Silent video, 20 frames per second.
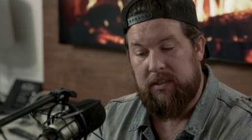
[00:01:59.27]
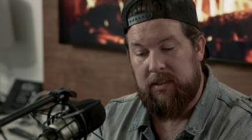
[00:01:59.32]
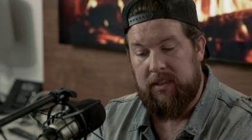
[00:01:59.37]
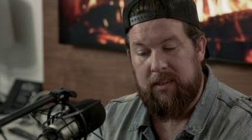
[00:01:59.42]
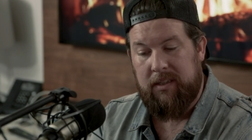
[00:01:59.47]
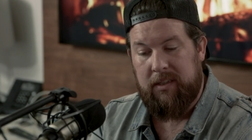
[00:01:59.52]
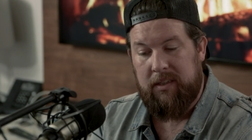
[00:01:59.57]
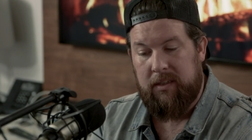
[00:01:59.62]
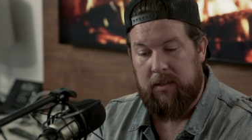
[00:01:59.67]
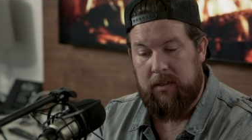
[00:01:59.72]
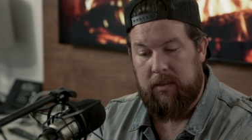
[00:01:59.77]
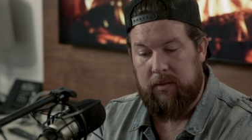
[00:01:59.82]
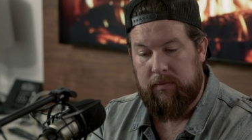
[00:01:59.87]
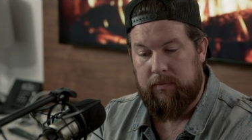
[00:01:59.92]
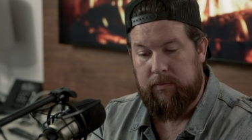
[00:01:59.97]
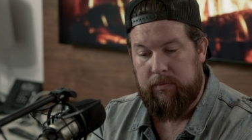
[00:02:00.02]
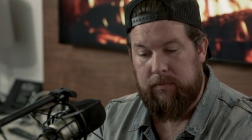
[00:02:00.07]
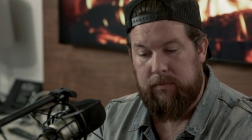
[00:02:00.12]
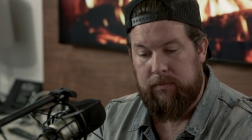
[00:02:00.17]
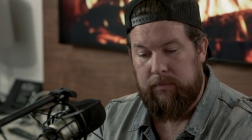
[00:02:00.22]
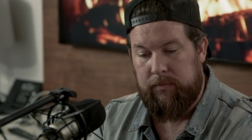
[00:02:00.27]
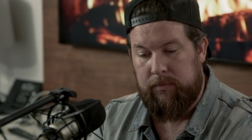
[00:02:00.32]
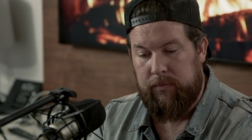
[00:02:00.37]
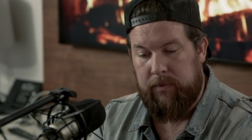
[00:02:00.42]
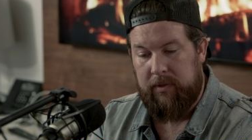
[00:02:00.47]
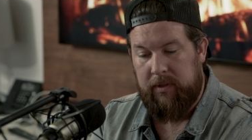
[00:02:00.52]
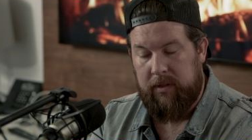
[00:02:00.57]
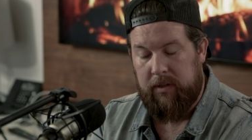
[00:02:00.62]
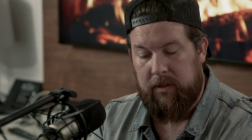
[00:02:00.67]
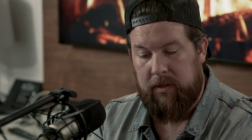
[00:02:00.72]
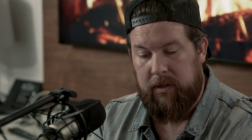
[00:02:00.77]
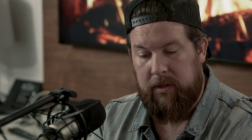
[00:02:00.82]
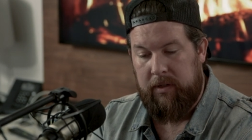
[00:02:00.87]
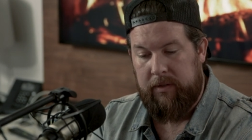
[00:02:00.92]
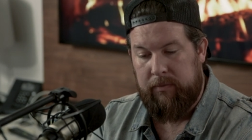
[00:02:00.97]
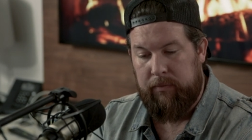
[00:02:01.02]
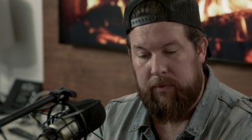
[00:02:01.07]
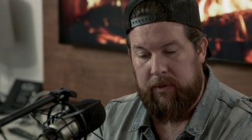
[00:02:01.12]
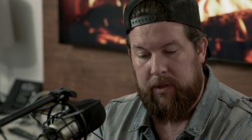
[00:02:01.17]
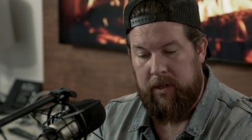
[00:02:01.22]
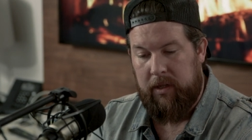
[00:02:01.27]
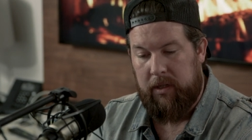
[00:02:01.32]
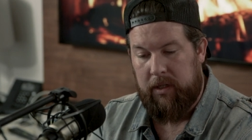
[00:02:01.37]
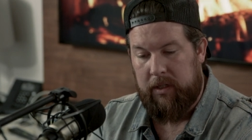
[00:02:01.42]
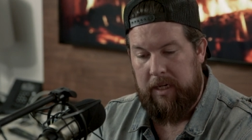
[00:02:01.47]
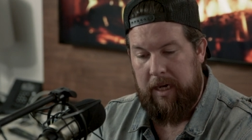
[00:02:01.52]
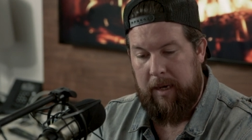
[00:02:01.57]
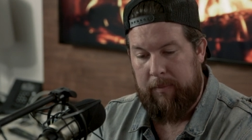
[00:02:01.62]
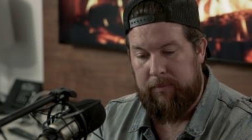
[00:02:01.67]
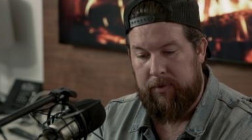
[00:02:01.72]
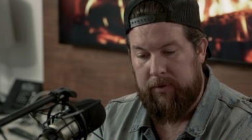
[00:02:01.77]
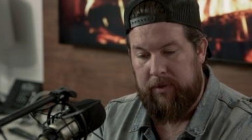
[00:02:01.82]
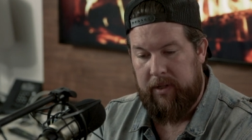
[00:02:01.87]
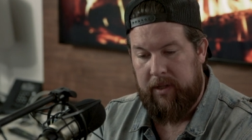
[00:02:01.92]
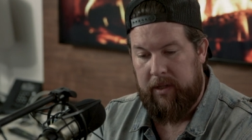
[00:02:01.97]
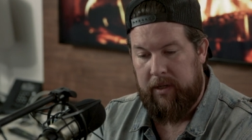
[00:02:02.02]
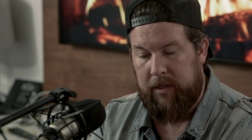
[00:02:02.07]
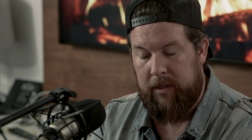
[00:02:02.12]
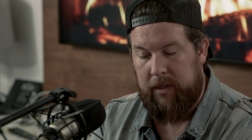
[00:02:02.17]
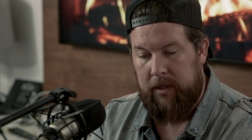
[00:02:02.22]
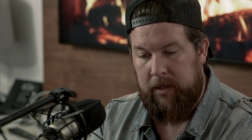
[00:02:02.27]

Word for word: And hmm. um, when the when the helicopter that